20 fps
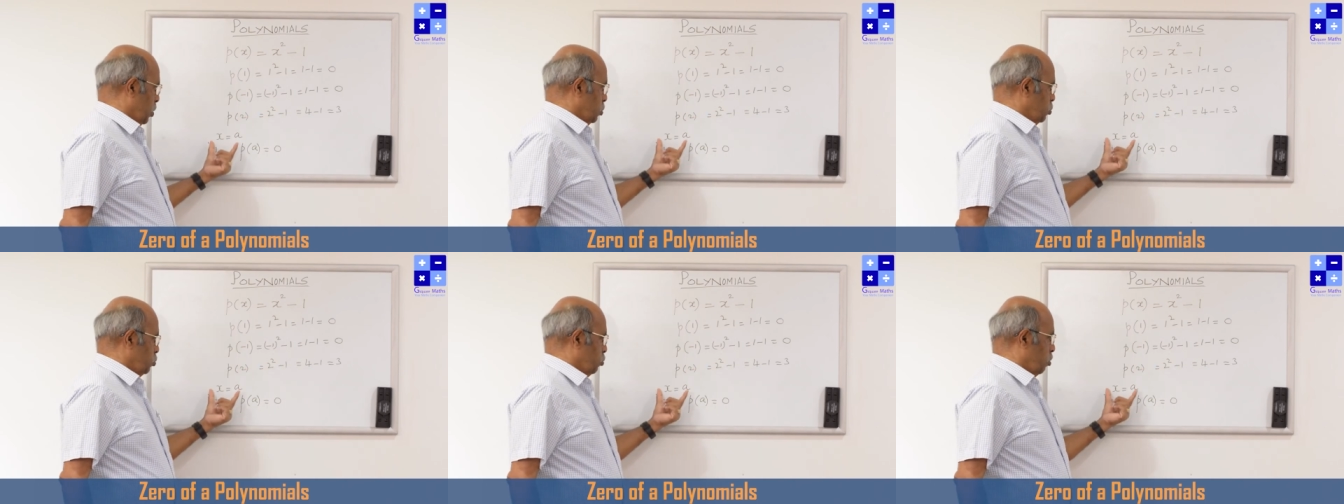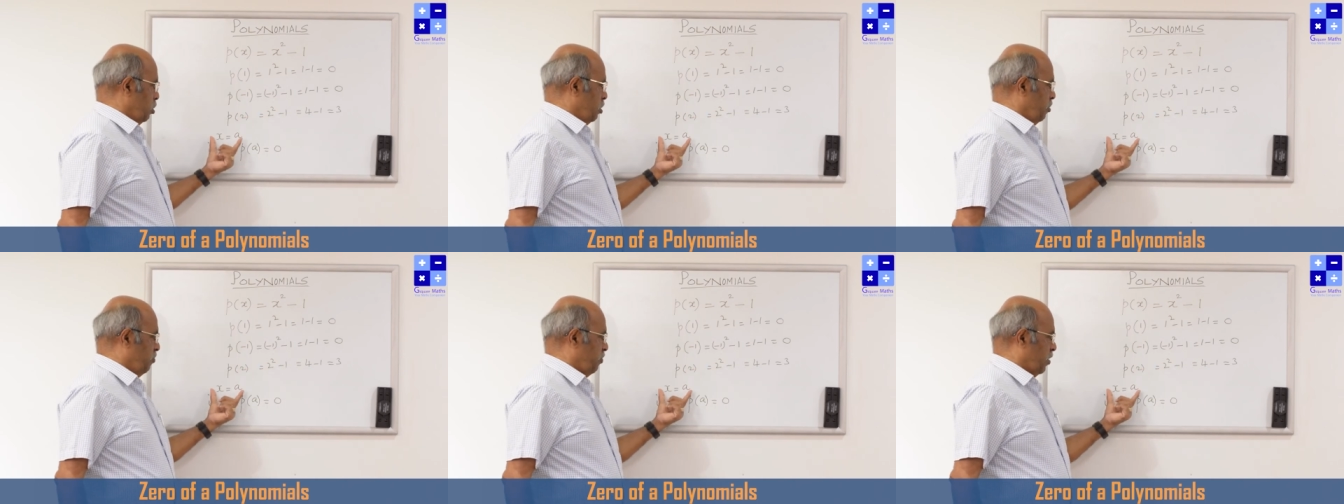So,
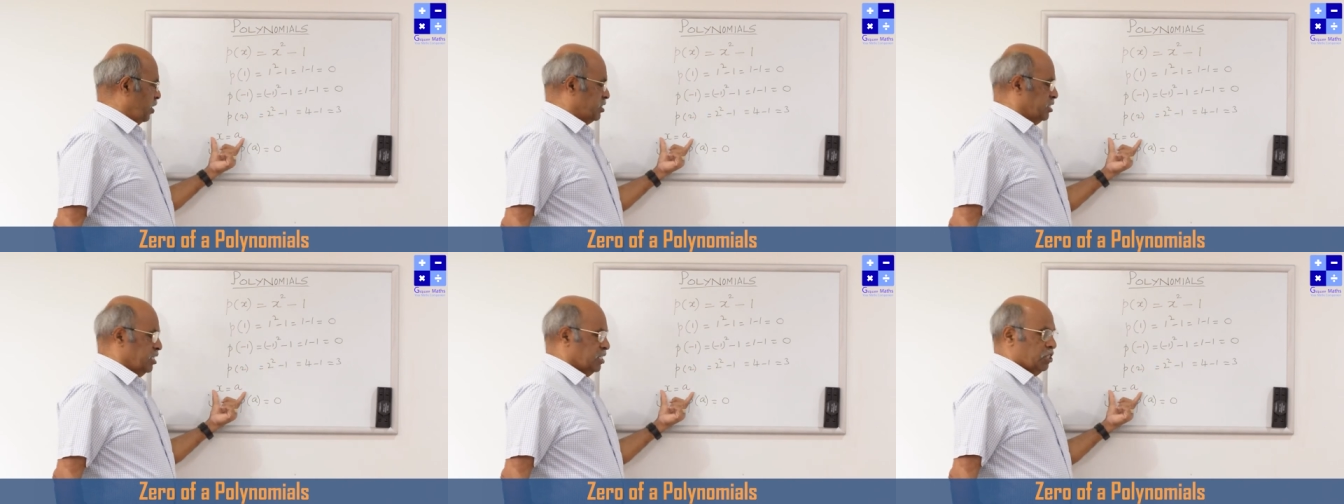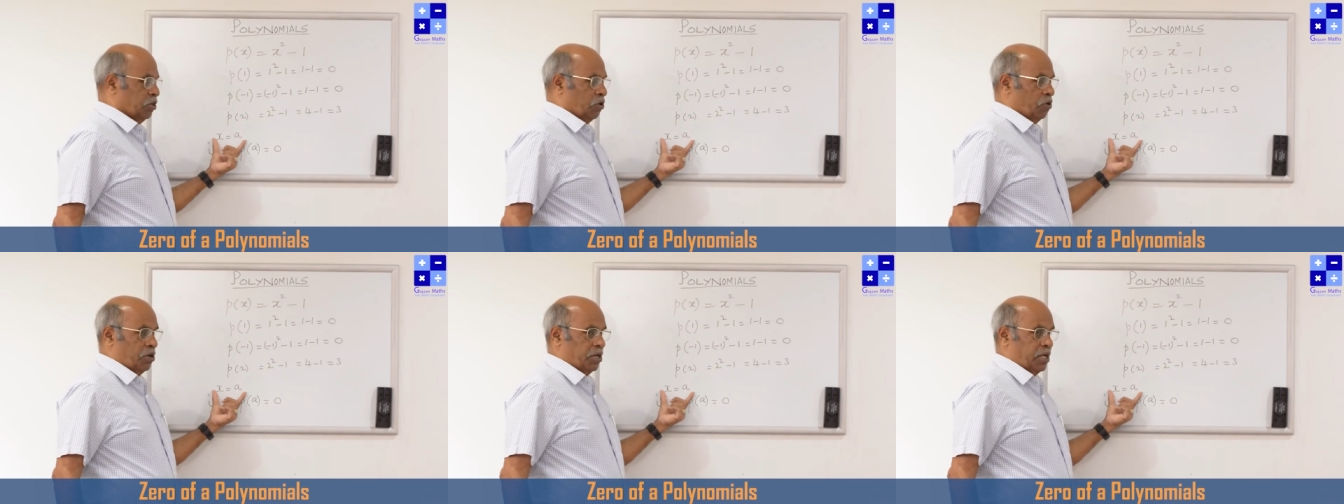if x is
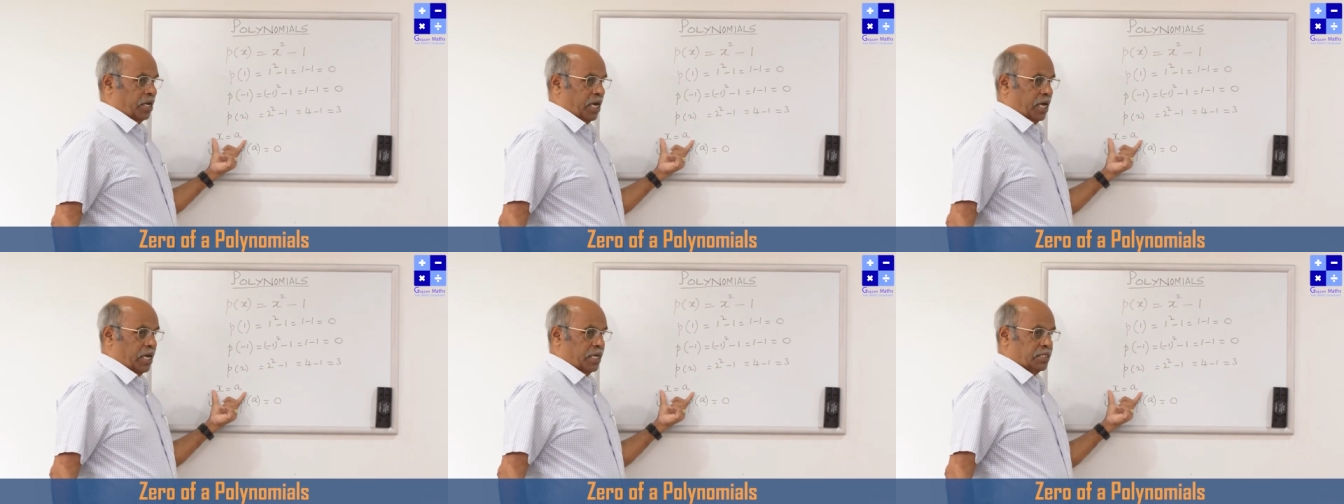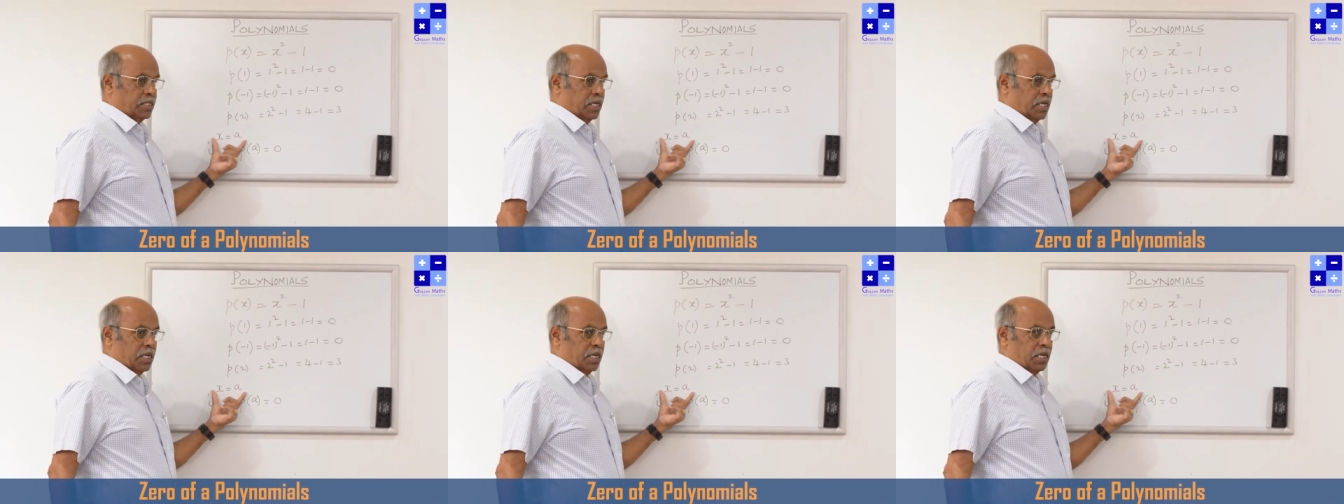equal to a
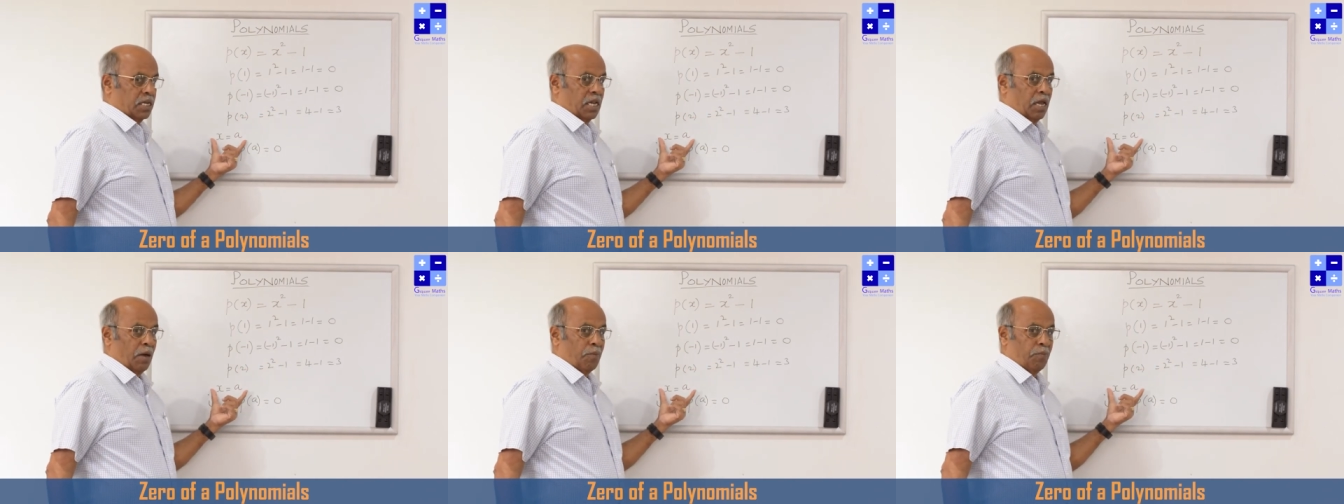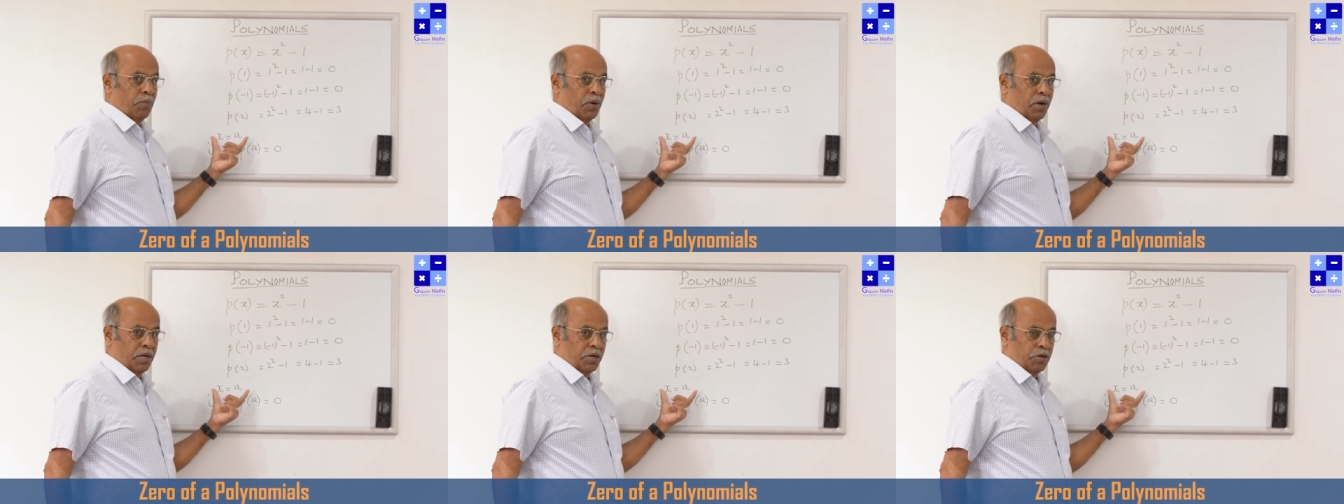is a
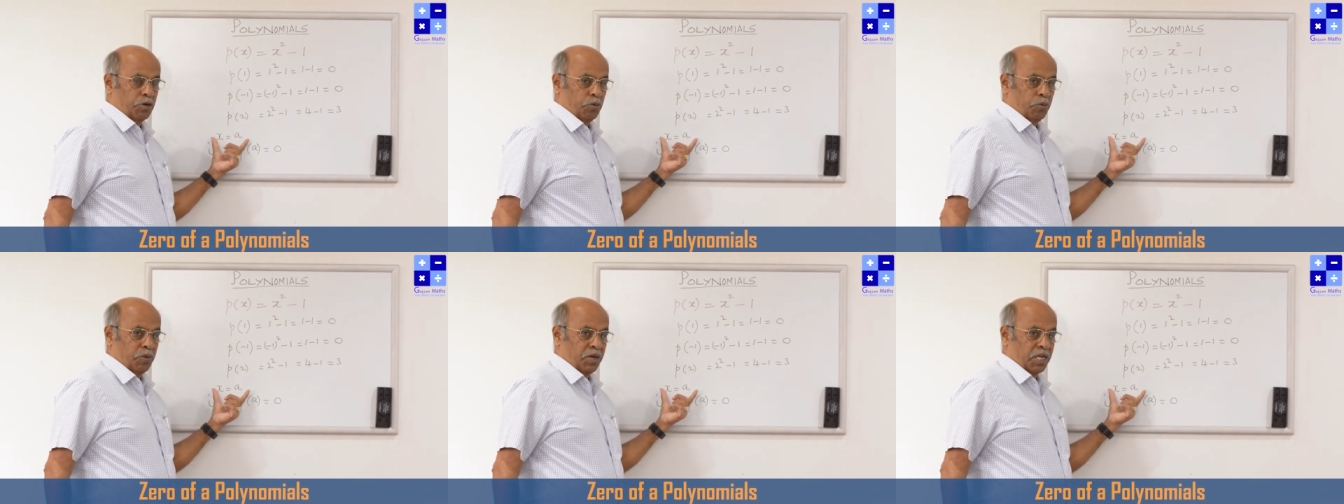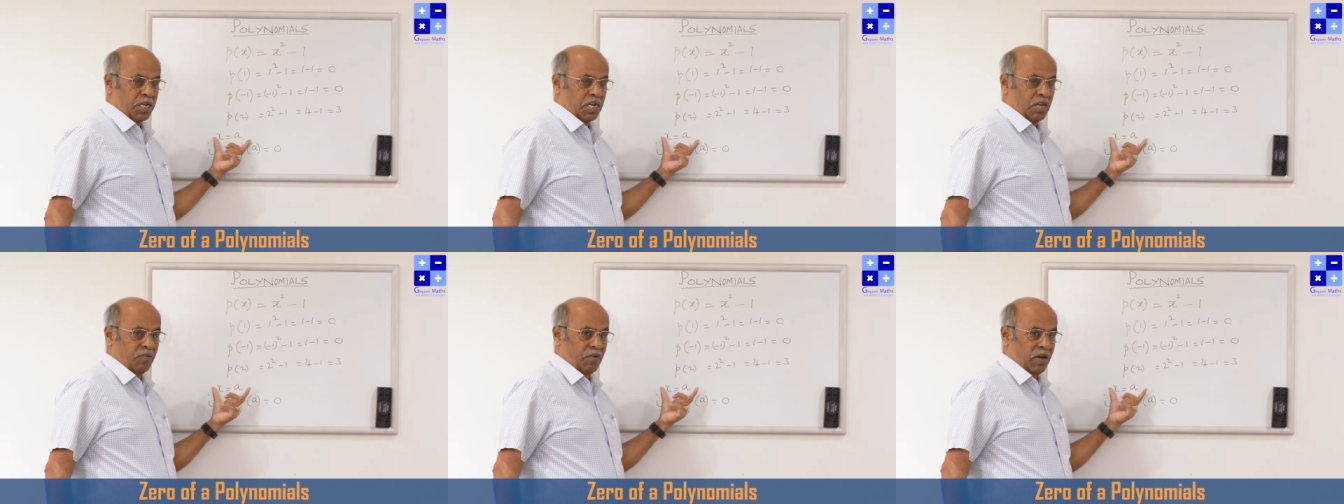number,
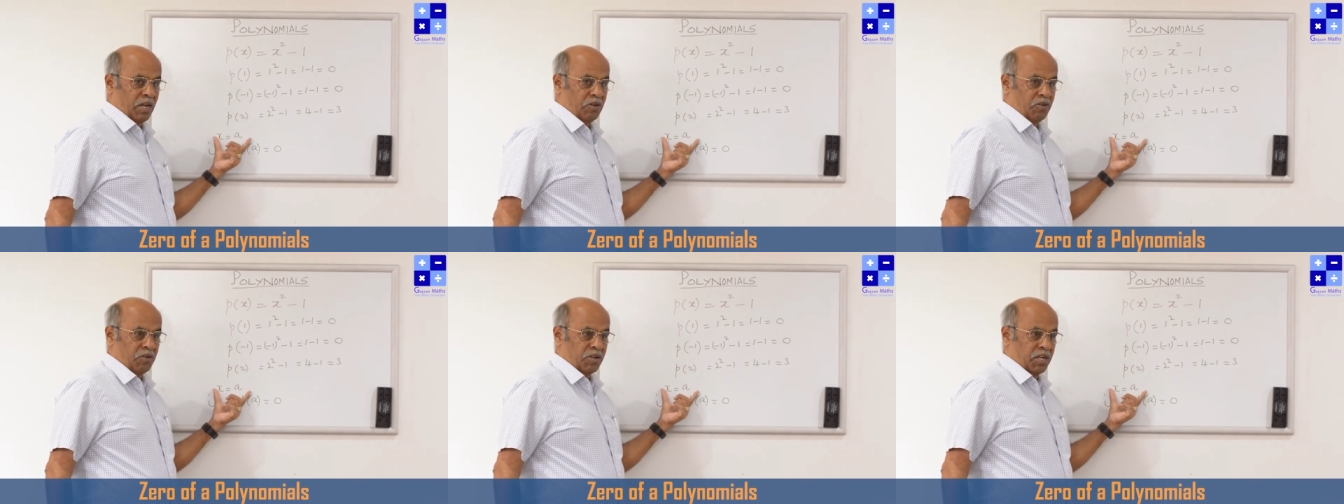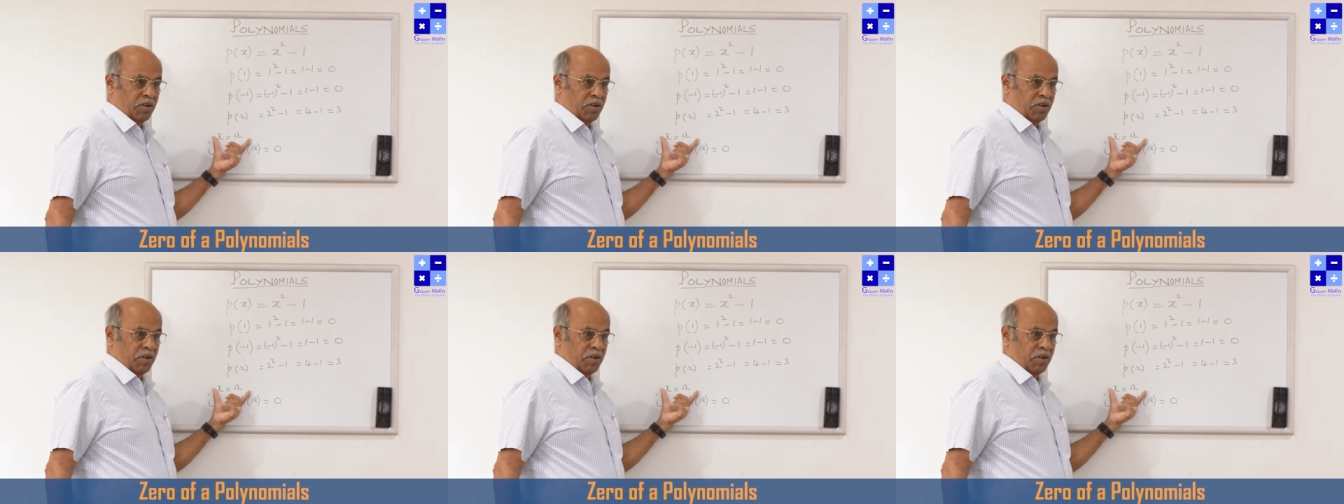numerical value